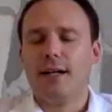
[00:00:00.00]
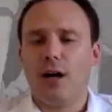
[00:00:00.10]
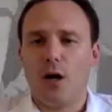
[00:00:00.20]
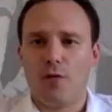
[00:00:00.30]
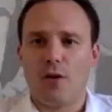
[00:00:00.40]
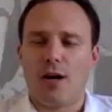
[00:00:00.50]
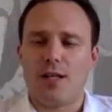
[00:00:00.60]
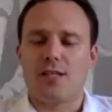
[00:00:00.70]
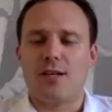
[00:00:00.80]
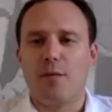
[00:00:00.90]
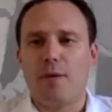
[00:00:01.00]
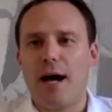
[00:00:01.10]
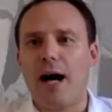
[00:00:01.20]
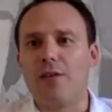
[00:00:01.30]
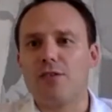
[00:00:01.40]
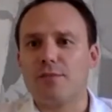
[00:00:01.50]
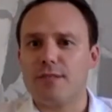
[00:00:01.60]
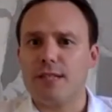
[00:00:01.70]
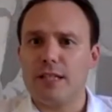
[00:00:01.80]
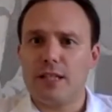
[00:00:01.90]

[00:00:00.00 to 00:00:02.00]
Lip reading: Overnight sleep out, see